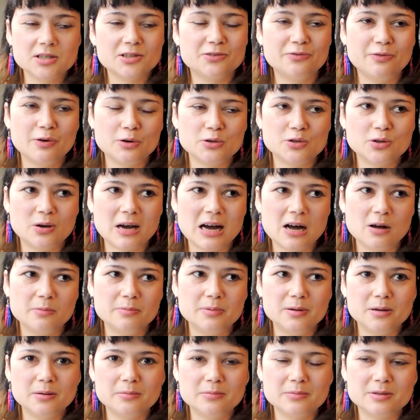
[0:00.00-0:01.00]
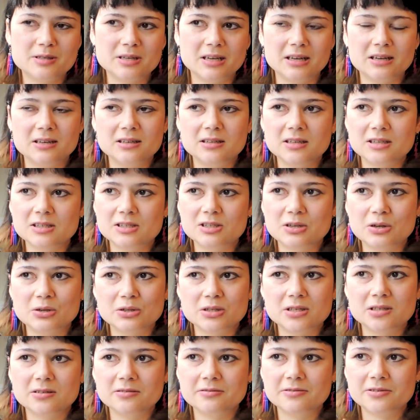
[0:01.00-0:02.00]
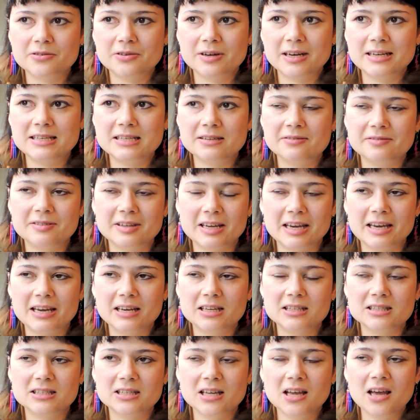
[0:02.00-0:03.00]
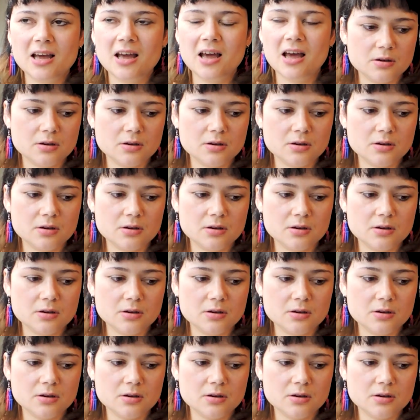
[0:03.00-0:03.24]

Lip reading: does photo albums and does lots of creative things.